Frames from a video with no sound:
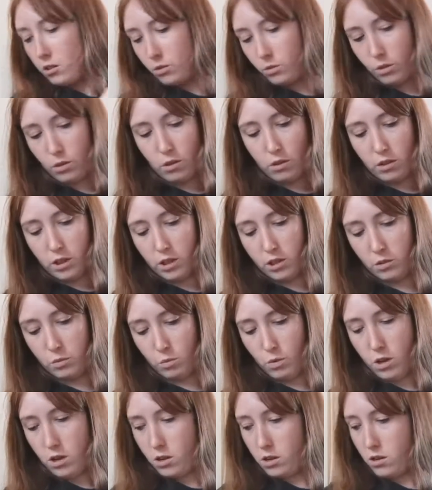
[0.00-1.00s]
So I got
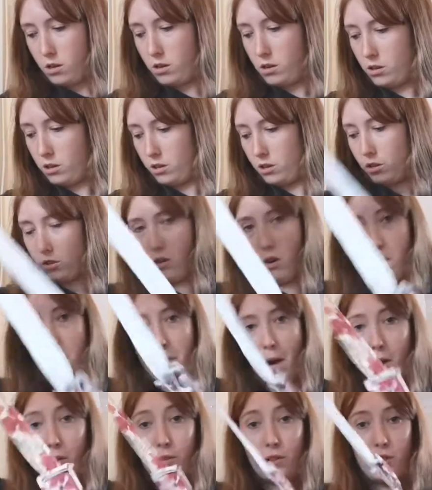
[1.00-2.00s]
this one, it's got
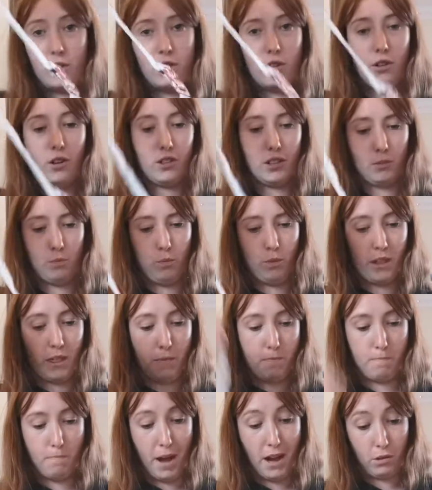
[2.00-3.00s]
a belt, lots
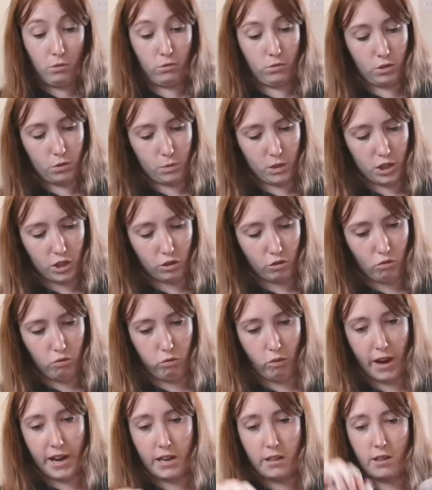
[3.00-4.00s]
with belts, which is
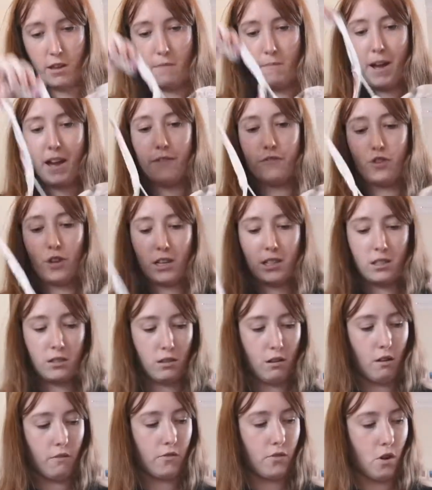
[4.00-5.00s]
great. The amount of
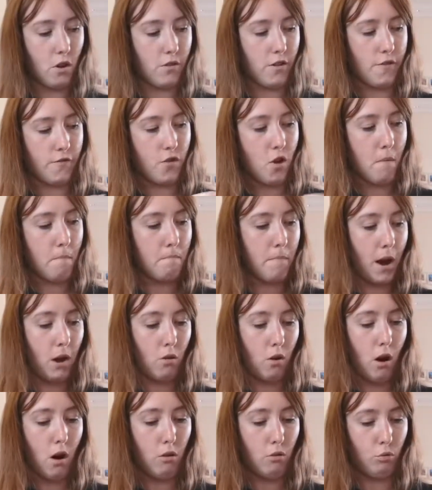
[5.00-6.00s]
dresses that I've got that have got
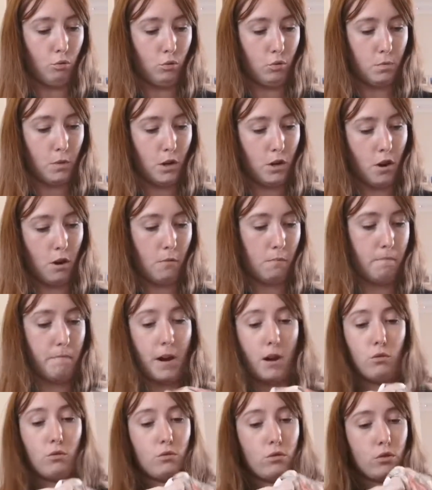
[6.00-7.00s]
belt holes, but no
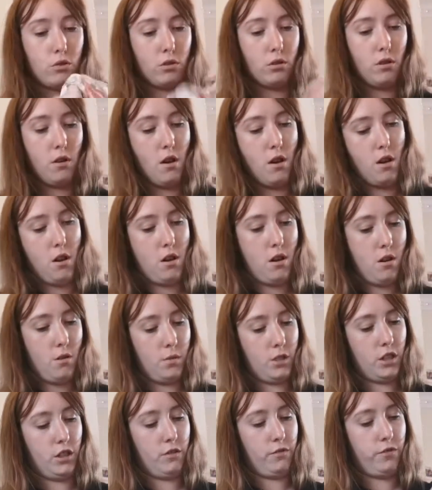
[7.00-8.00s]
belts,
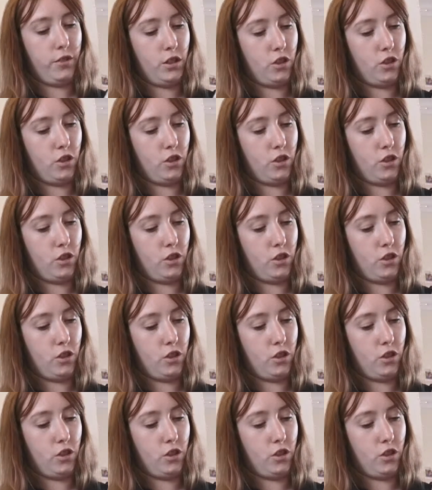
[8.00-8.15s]
which is